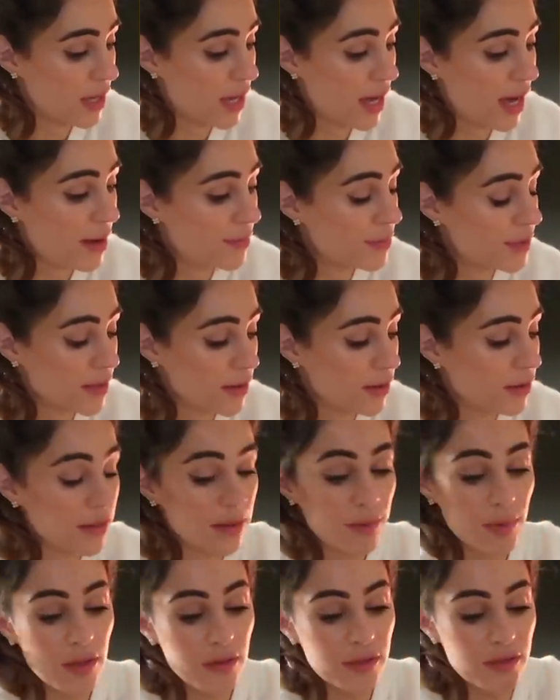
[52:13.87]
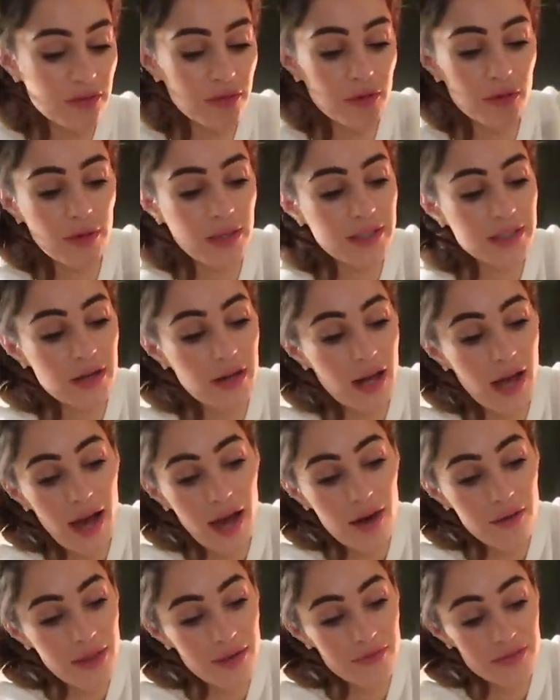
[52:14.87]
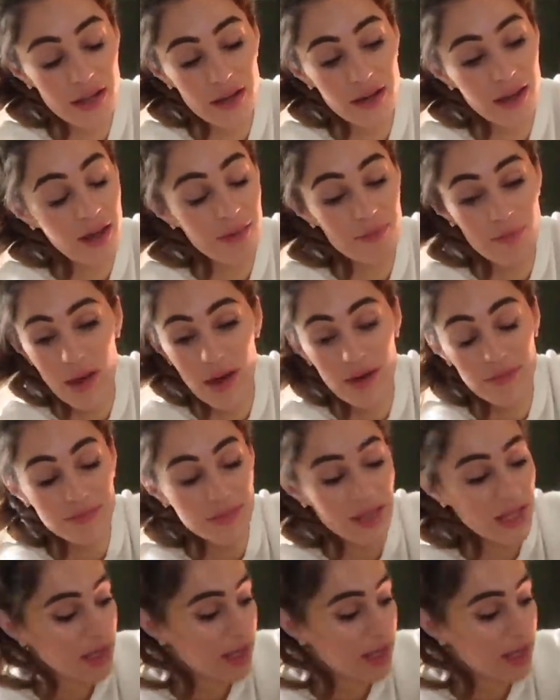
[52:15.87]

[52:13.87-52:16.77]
absolutely beautiful. I don't know how they've done it, but